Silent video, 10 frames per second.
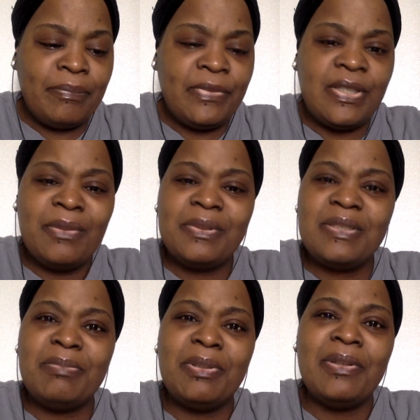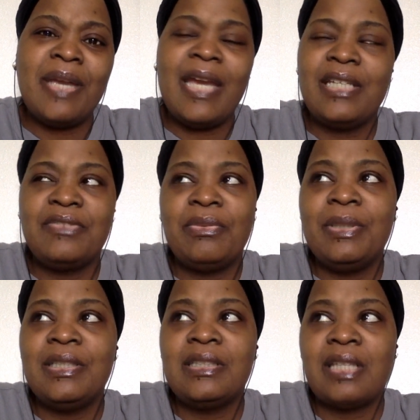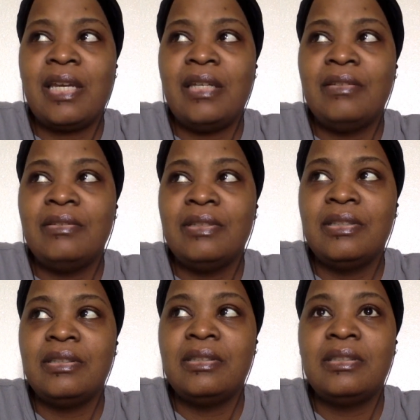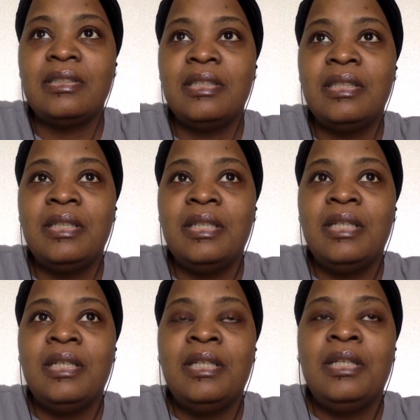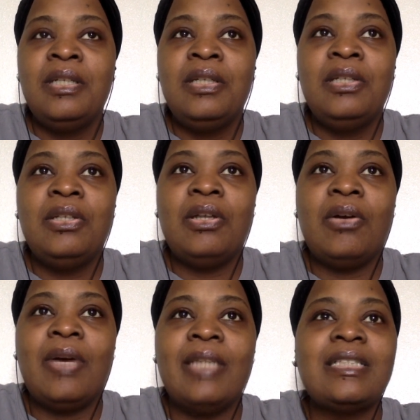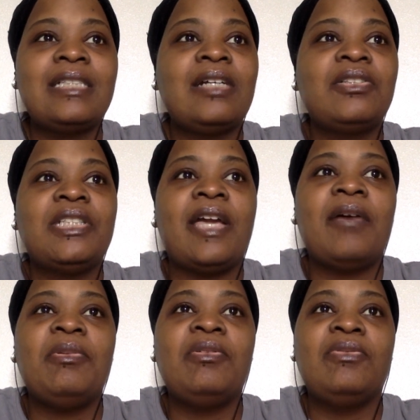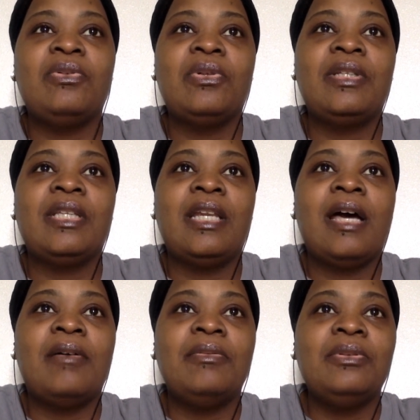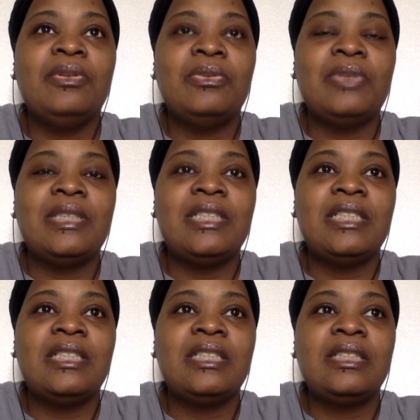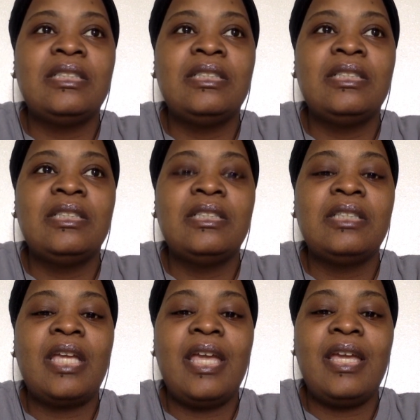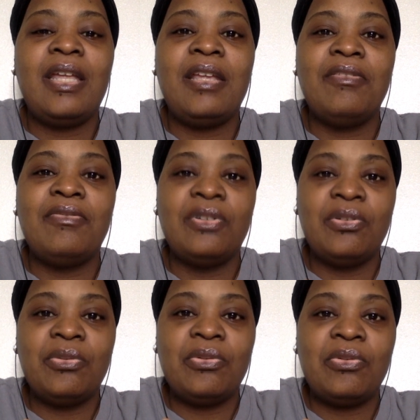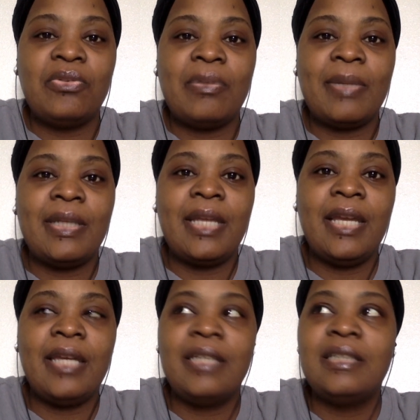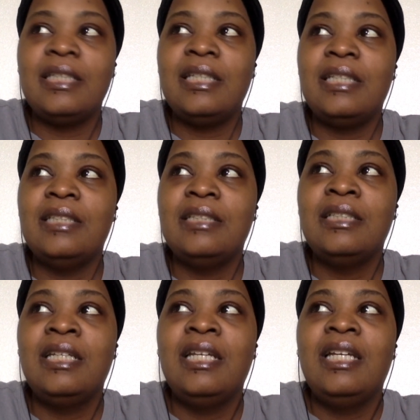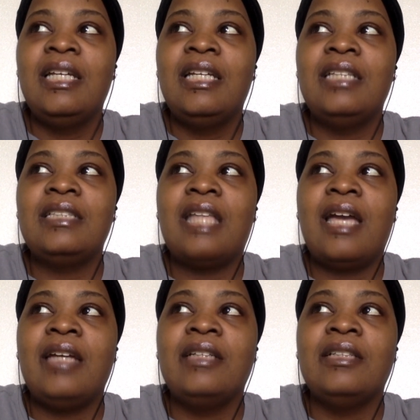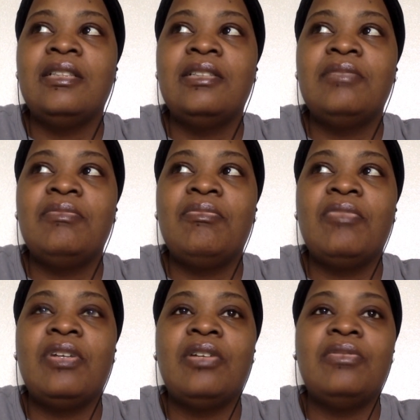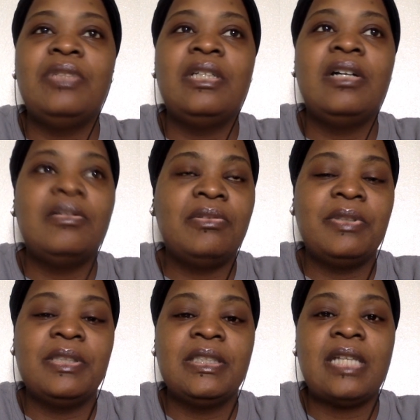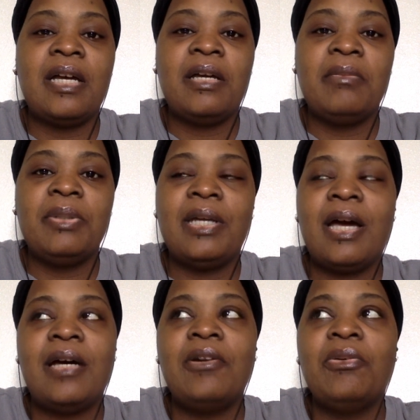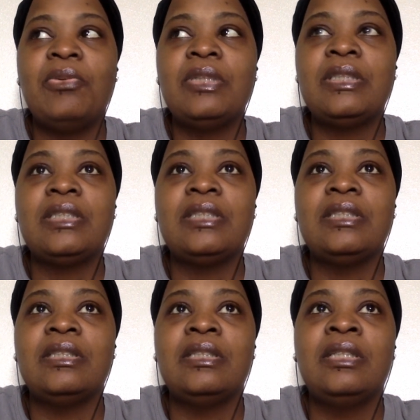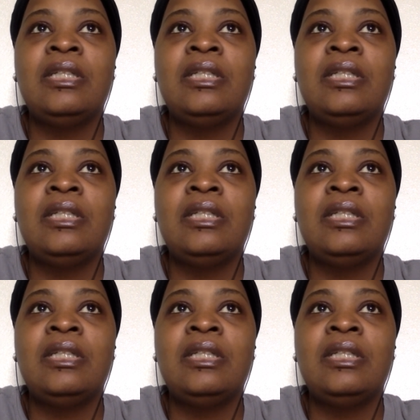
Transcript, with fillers: see what Spirit has for me to say. Because, you know, as I told y'all before, that I, I just had a funeral for my dad. And it's like a recovering time, but I don't want to